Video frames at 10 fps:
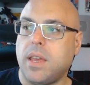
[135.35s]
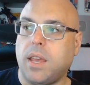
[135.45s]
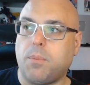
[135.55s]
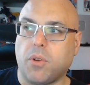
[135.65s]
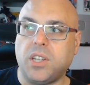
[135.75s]

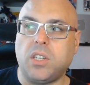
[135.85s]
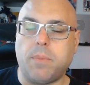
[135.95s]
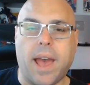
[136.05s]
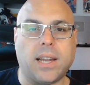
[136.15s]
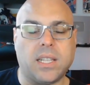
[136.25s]
it brings you
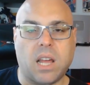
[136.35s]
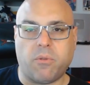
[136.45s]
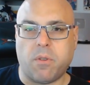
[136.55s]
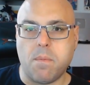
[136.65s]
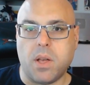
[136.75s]
back to that
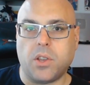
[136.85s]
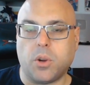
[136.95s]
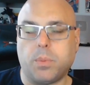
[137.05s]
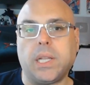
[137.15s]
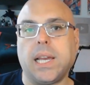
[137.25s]
familiar
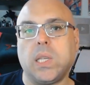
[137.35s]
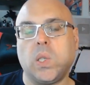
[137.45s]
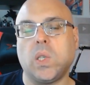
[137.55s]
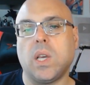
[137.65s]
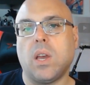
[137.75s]

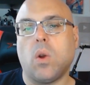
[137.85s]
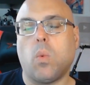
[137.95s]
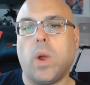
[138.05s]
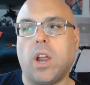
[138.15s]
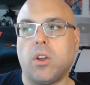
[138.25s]
place
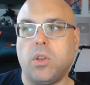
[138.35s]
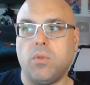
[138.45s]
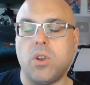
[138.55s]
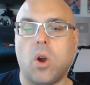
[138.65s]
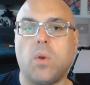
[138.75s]
where
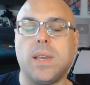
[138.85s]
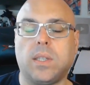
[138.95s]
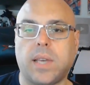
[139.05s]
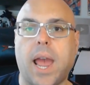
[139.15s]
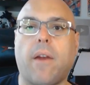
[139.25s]

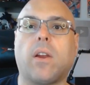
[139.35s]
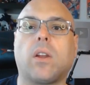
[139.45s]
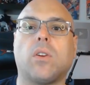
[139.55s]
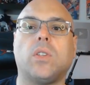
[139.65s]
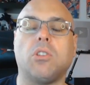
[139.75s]
these
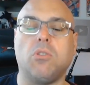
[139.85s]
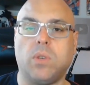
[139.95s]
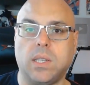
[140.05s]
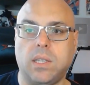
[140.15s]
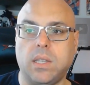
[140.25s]
characters and you
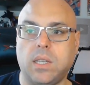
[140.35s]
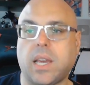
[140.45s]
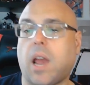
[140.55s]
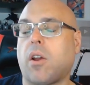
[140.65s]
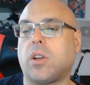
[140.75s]
can see these
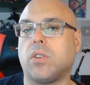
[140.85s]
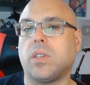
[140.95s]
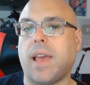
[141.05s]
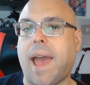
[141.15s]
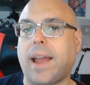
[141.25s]

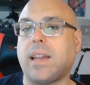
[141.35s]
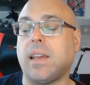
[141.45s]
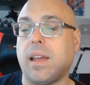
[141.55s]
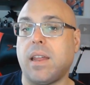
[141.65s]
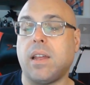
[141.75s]
characters
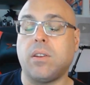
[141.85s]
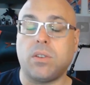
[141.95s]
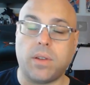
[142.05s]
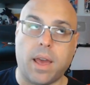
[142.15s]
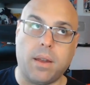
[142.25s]
acting
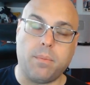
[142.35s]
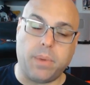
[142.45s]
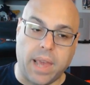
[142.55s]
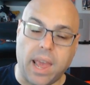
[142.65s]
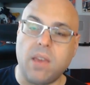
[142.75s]
and
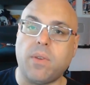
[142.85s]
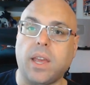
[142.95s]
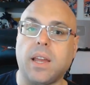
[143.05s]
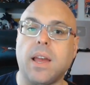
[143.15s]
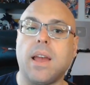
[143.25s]
behaving